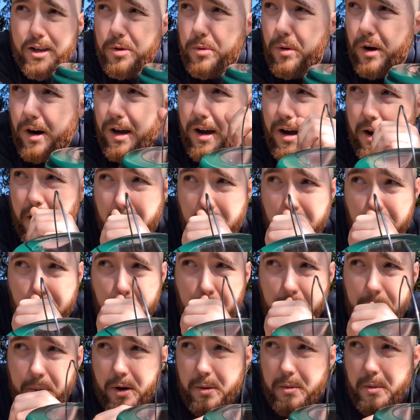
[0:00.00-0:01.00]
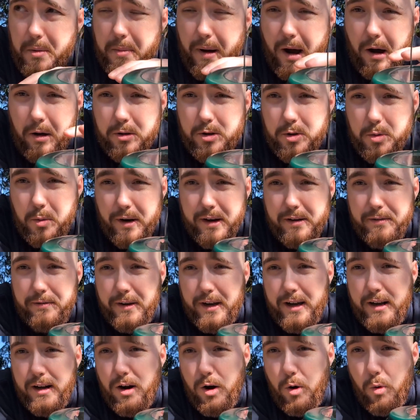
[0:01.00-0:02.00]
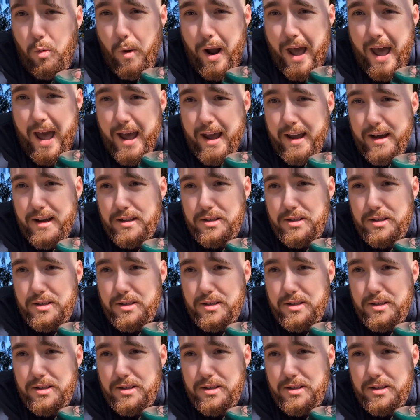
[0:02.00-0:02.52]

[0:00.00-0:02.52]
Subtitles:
You want to put them about 20 feet away,